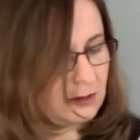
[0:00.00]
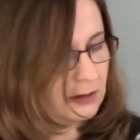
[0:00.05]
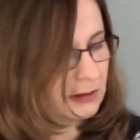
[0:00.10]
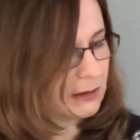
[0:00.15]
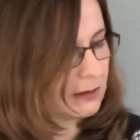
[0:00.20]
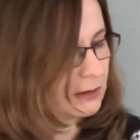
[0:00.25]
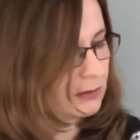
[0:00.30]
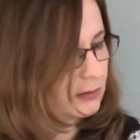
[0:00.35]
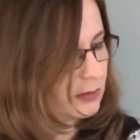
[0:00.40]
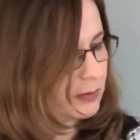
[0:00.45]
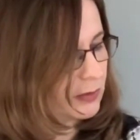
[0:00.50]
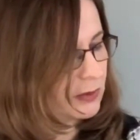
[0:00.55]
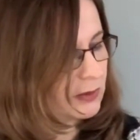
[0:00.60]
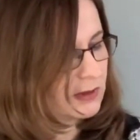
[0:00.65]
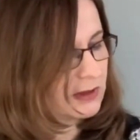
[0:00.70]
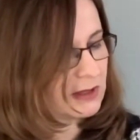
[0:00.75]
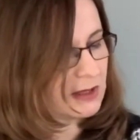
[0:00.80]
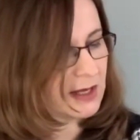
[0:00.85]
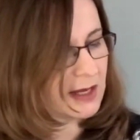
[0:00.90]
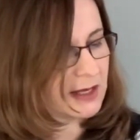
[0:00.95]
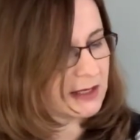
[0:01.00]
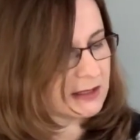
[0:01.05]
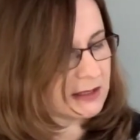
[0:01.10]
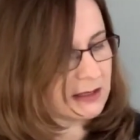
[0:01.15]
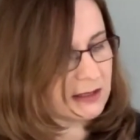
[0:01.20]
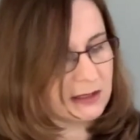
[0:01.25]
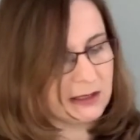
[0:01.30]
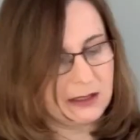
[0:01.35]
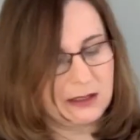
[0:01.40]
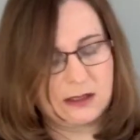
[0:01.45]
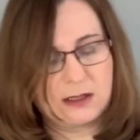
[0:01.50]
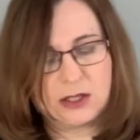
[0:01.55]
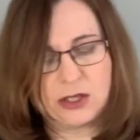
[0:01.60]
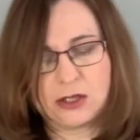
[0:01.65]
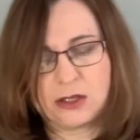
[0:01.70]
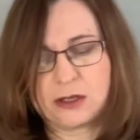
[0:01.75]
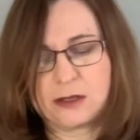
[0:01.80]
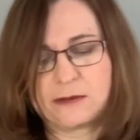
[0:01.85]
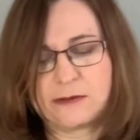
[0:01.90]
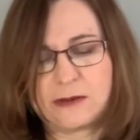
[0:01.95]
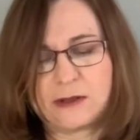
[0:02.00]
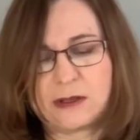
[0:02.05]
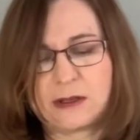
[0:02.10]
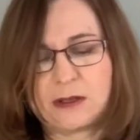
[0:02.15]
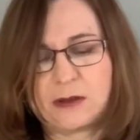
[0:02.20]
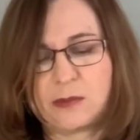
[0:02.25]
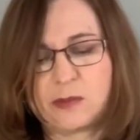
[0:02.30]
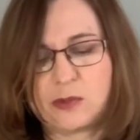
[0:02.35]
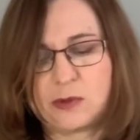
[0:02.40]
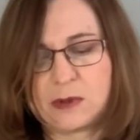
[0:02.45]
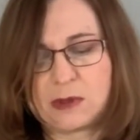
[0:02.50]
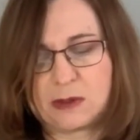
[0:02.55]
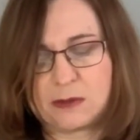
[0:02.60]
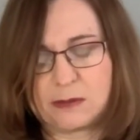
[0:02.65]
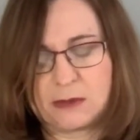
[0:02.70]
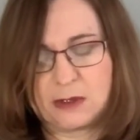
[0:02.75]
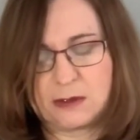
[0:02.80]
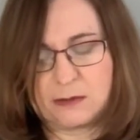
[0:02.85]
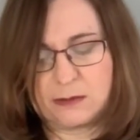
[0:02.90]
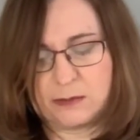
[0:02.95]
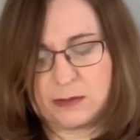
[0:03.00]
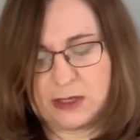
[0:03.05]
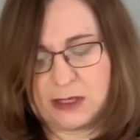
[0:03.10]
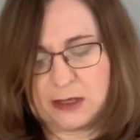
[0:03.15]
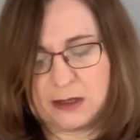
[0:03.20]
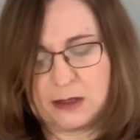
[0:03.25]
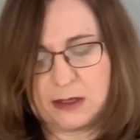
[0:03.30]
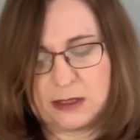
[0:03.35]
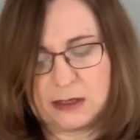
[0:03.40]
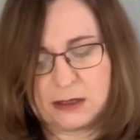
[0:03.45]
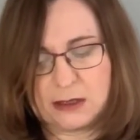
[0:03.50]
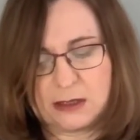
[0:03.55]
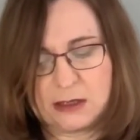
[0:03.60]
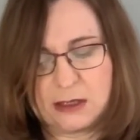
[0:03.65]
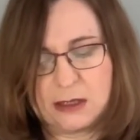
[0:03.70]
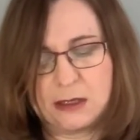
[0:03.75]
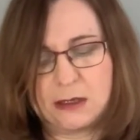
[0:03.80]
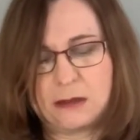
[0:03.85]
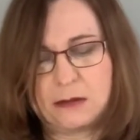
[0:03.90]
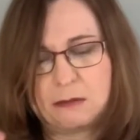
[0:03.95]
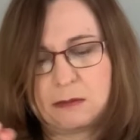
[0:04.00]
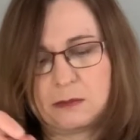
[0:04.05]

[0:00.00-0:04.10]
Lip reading: can we put glasses here? Check if I can put my glasses here.